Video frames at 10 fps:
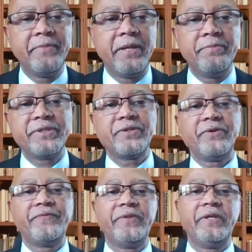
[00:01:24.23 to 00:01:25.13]
members
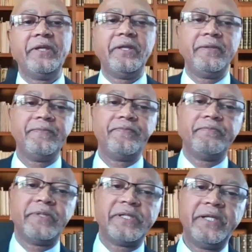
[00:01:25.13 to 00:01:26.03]
of the
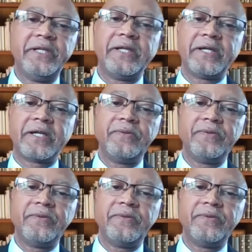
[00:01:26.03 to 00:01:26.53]
merSETA